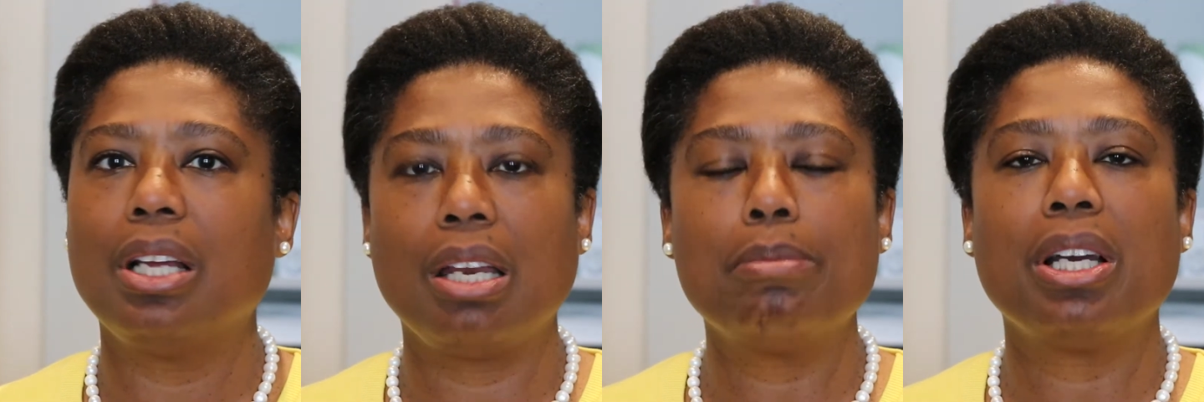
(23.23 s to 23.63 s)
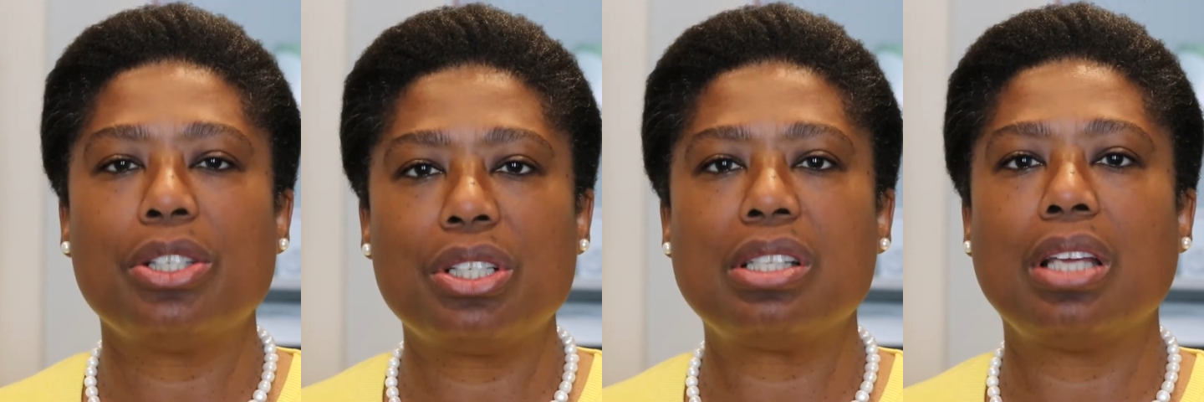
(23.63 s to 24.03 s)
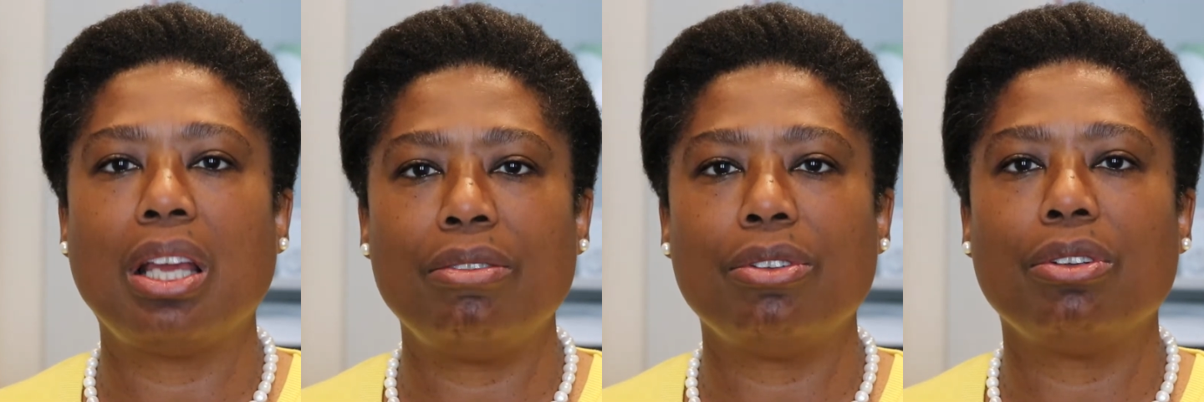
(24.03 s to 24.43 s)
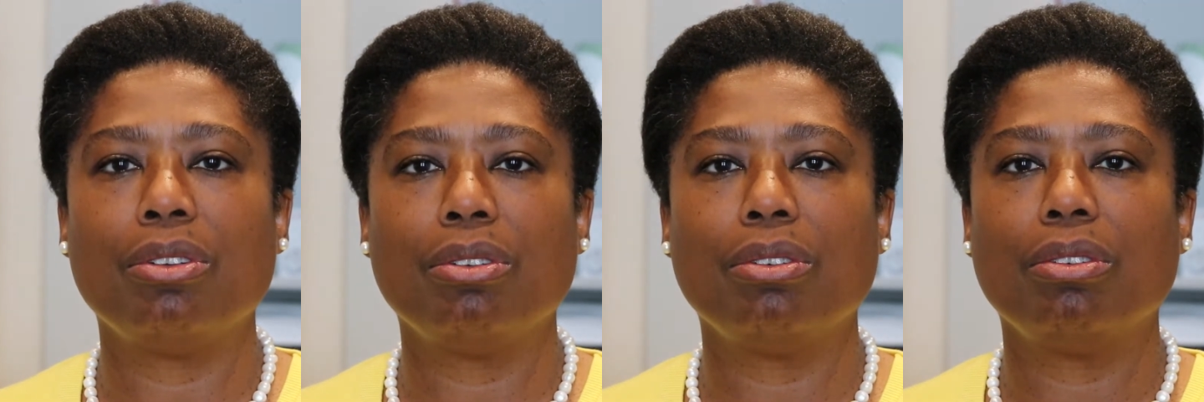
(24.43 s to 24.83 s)
And it might just save
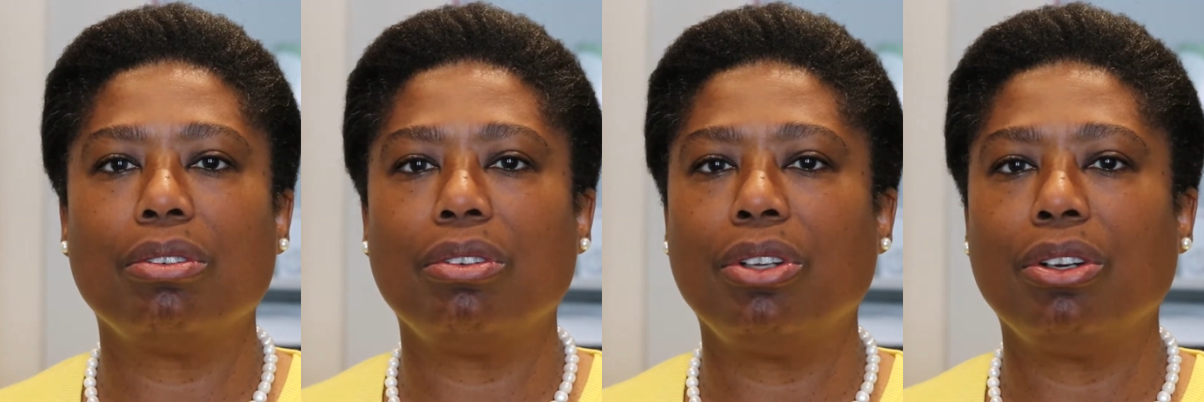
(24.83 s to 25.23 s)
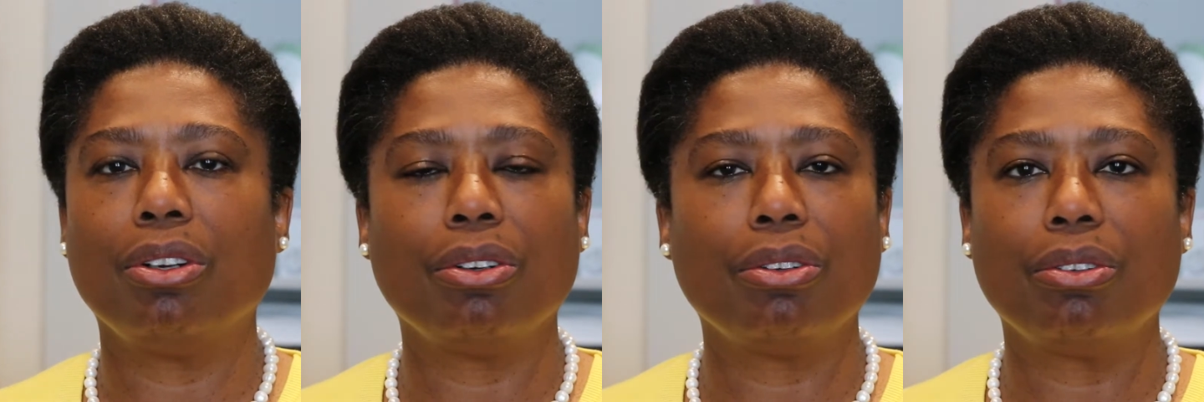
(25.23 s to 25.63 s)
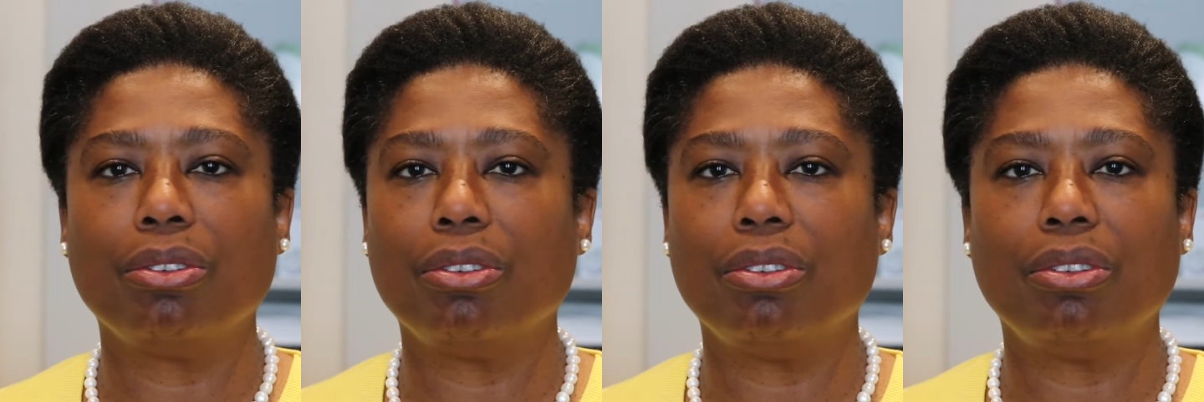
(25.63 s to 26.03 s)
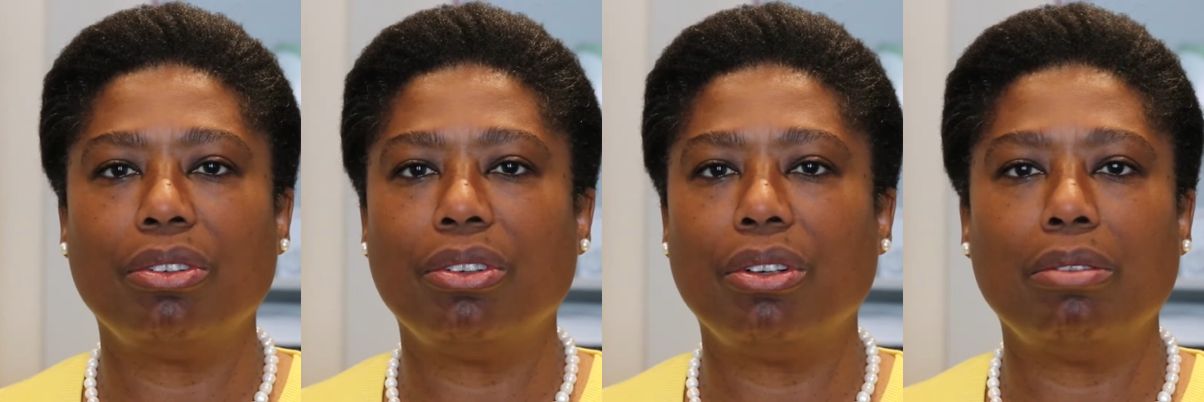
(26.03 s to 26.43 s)
you, you know,
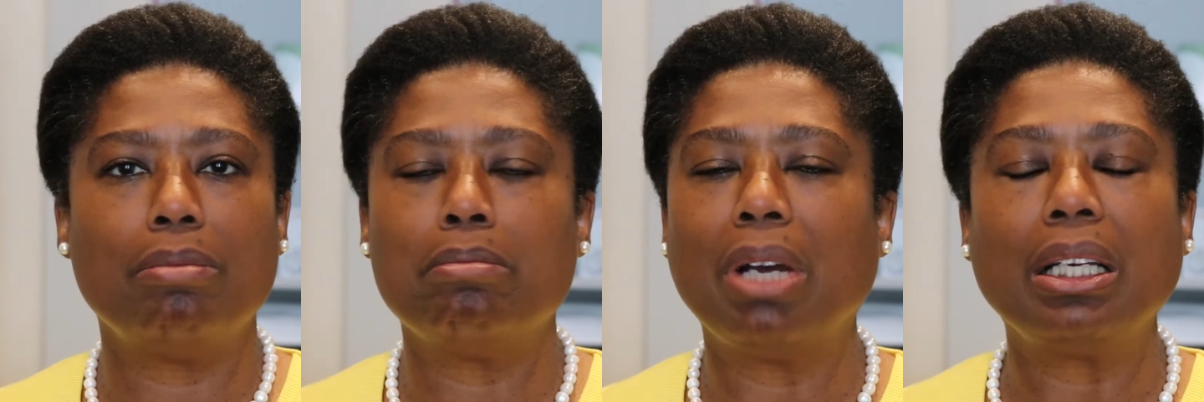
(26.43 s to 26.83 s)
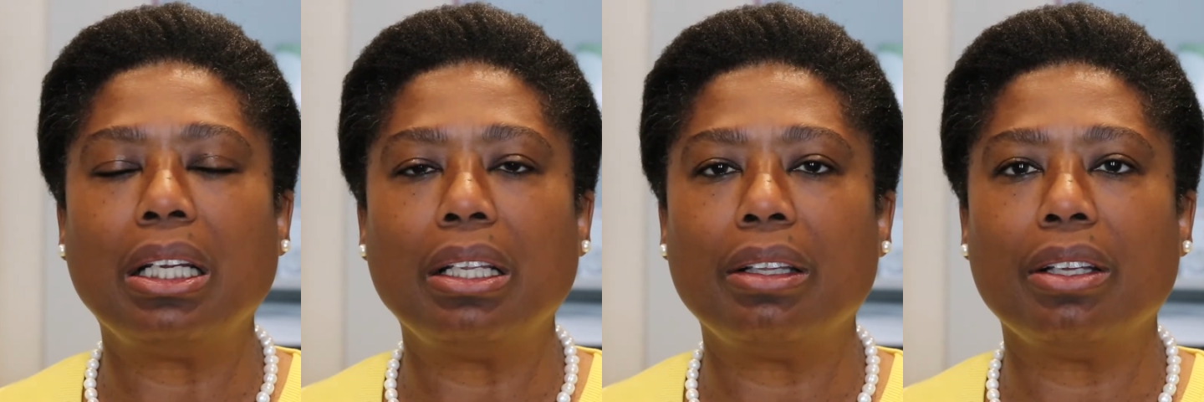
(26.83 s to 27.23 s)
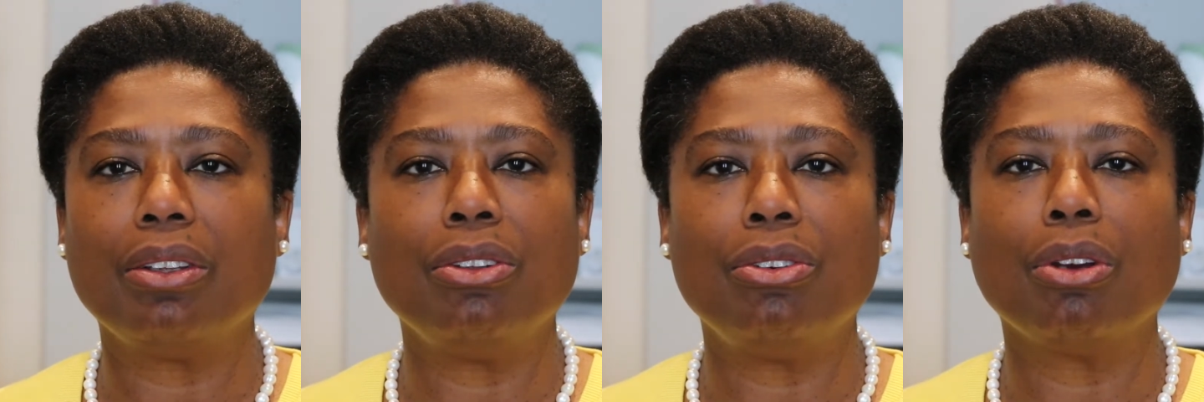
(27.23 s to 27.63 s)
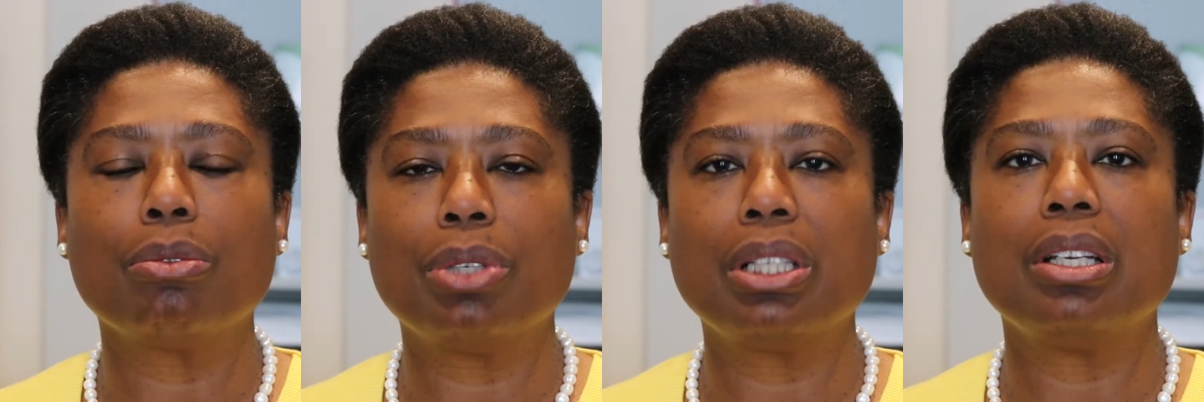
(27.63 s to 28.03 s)
money that you
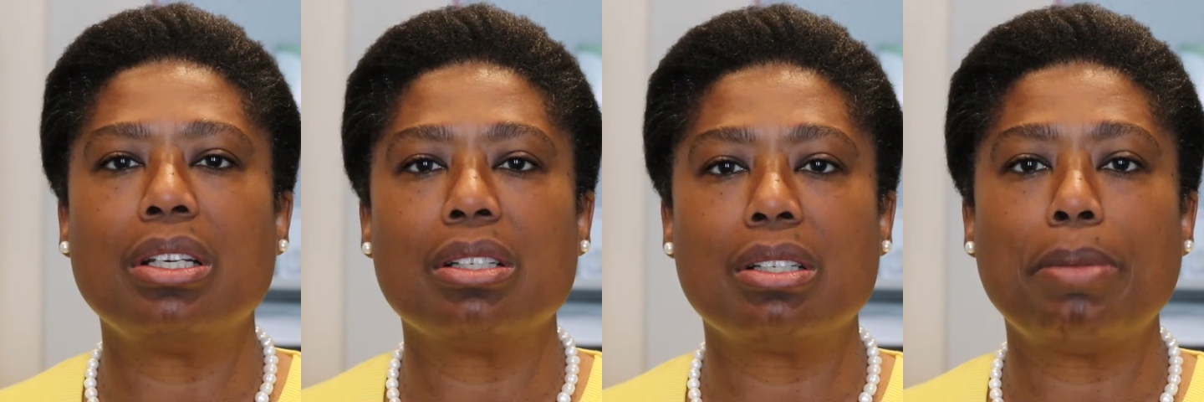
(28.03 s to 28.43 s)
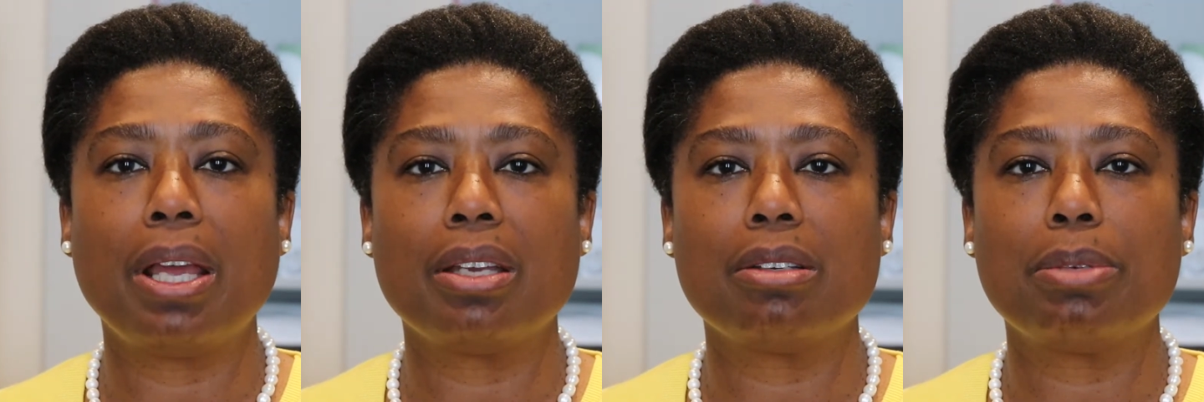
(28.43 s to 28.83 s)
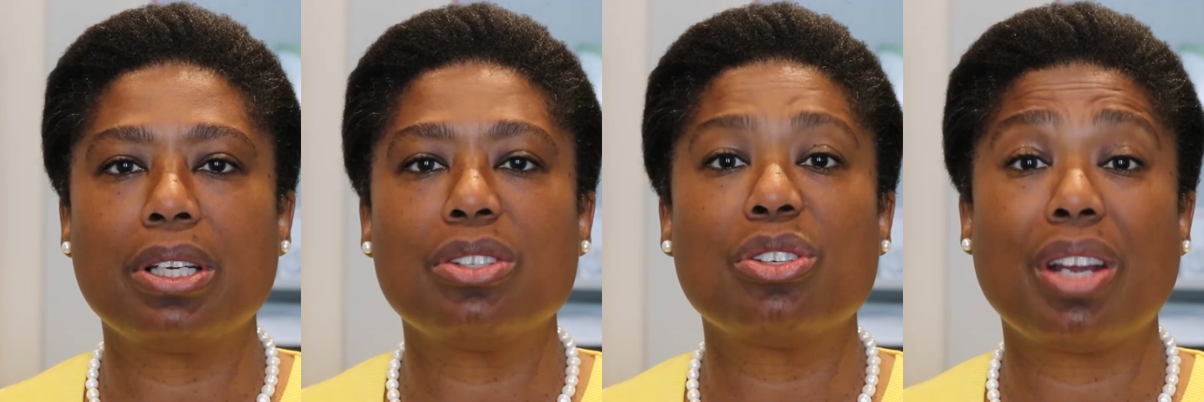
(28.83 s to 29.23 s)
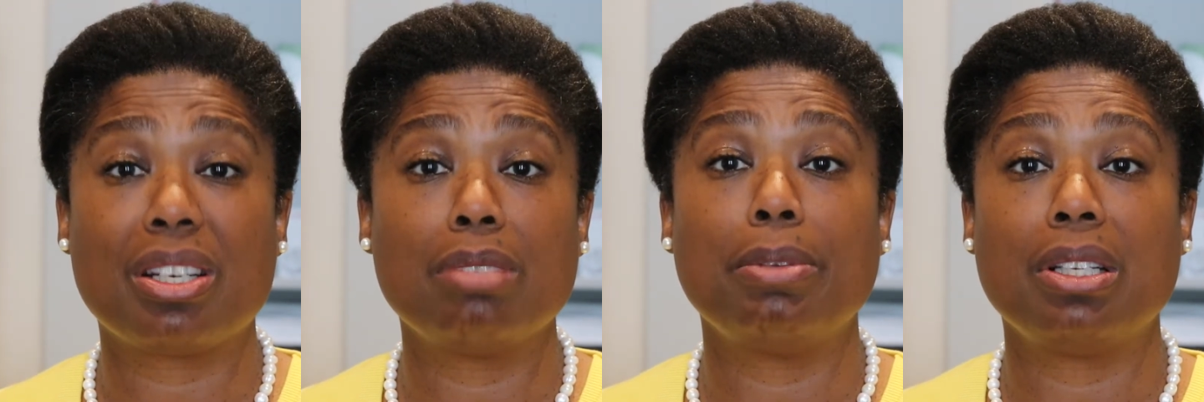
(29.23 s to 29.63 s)
don't really need to spend because you're
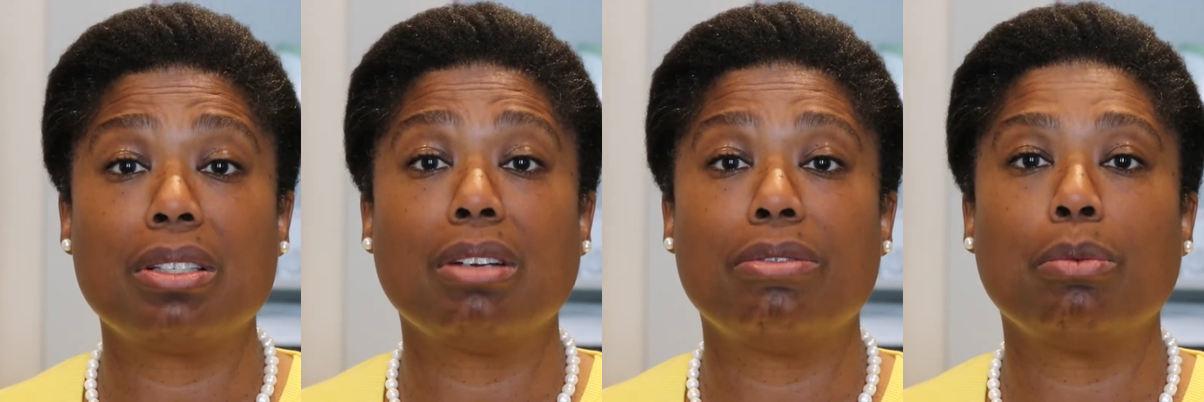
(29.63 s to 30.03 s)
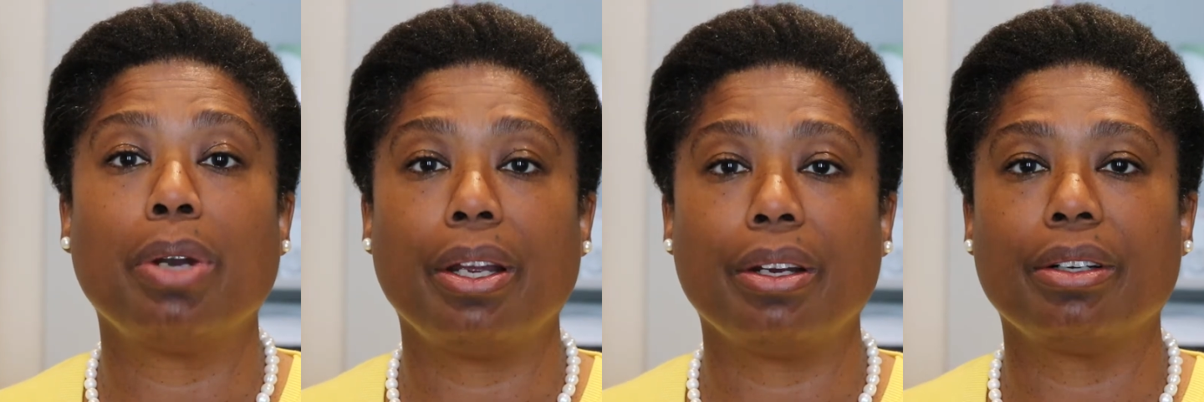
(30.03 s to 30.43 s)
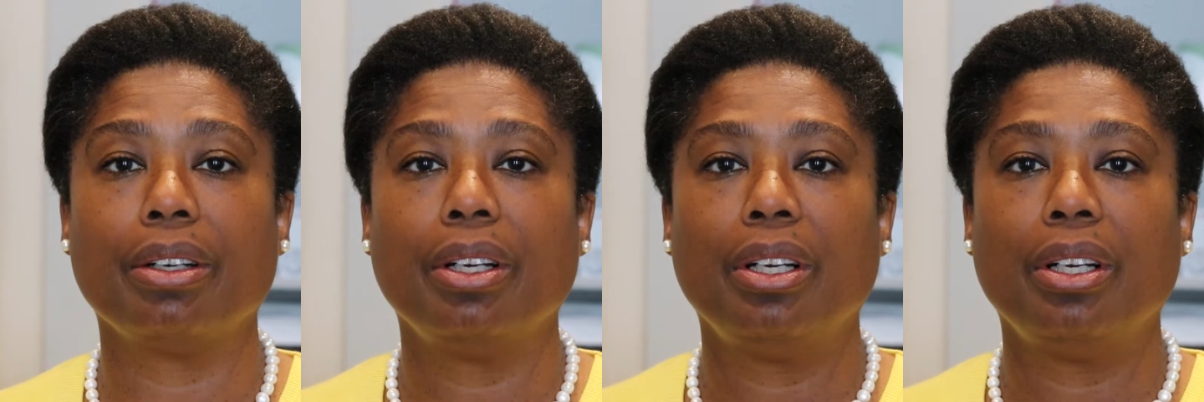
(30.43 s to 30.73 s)
actually being self-aware.